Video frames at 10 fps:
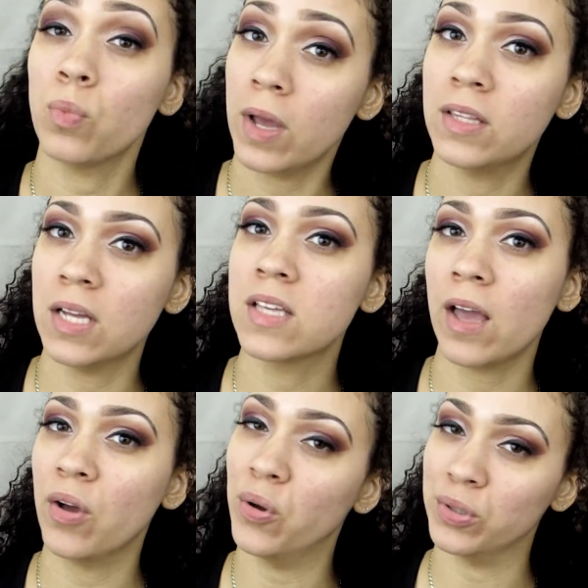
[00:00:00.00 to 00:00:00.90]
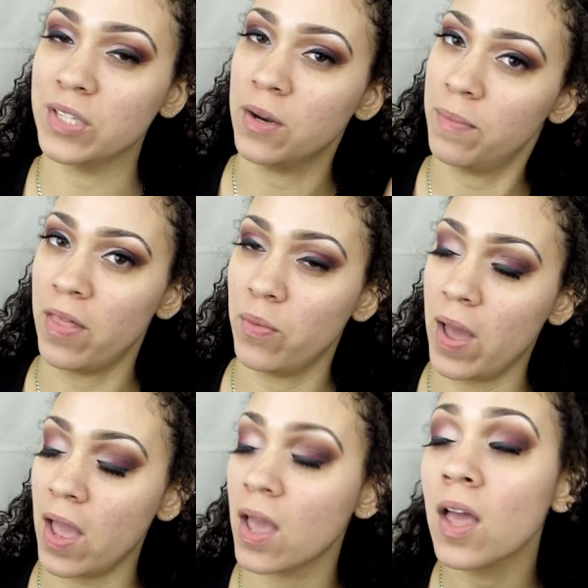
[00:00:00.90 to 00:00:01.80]
It does get cold here, by the
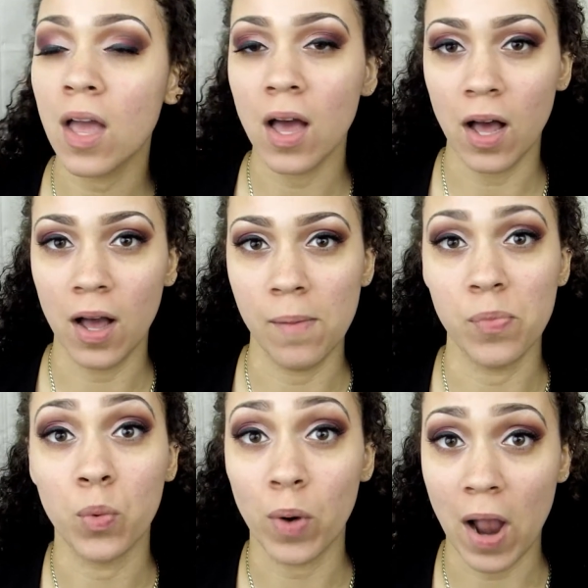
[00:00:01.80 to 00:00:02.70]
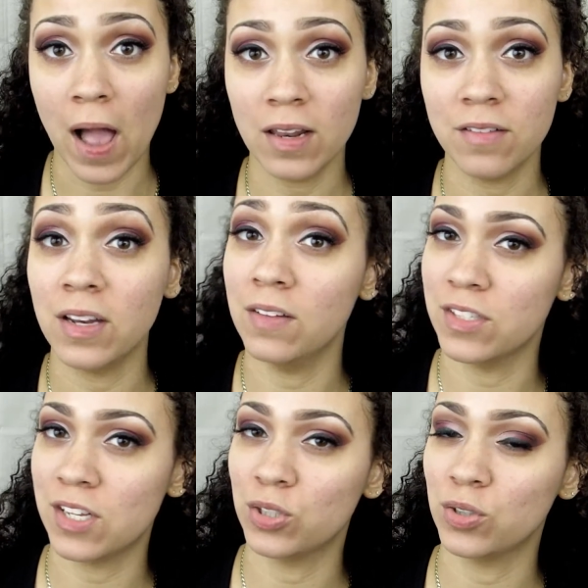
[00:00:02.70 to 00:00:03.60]
way. Where I live
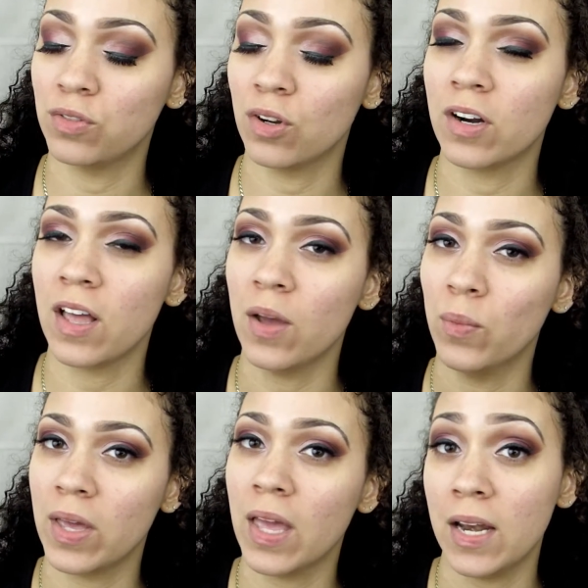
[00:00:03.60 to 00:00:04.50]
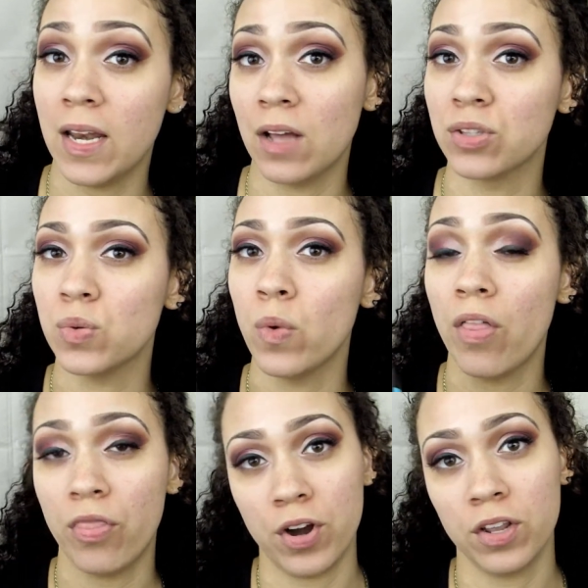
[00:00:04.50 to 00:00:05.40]
in Central Florida, and we get down to
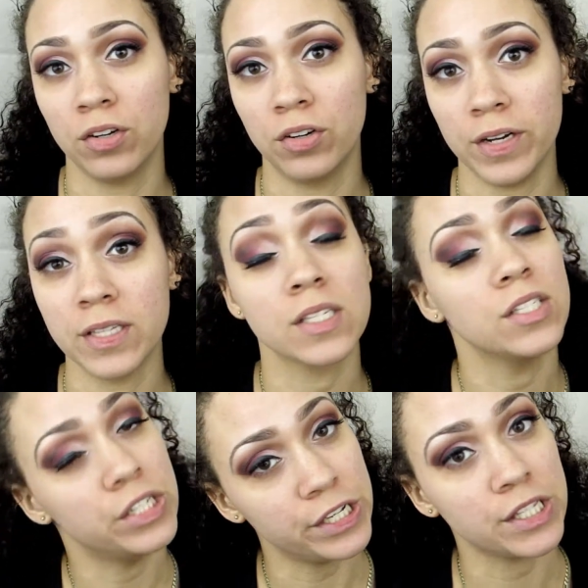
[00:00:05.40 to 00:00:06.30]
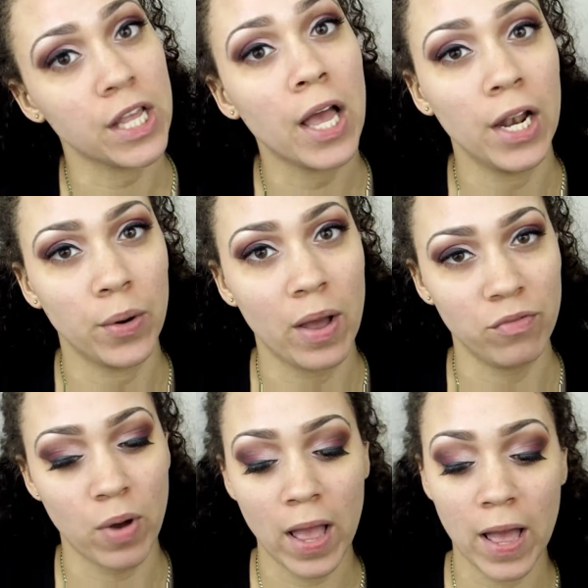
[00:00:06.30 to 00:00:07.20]
30 degrees. Just a little
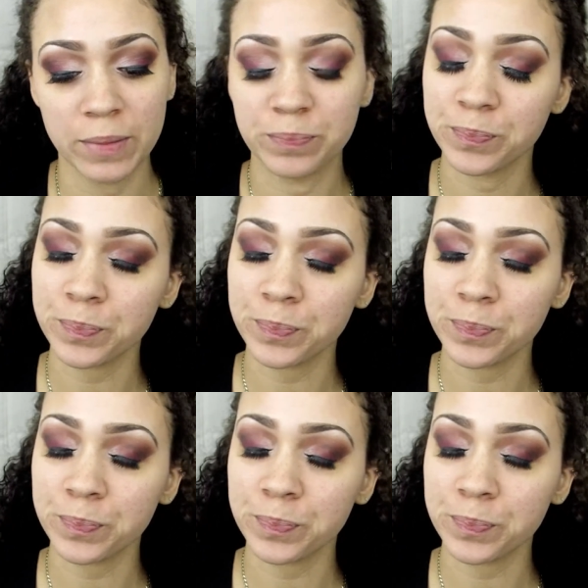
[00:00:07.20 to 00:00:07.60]
FYI.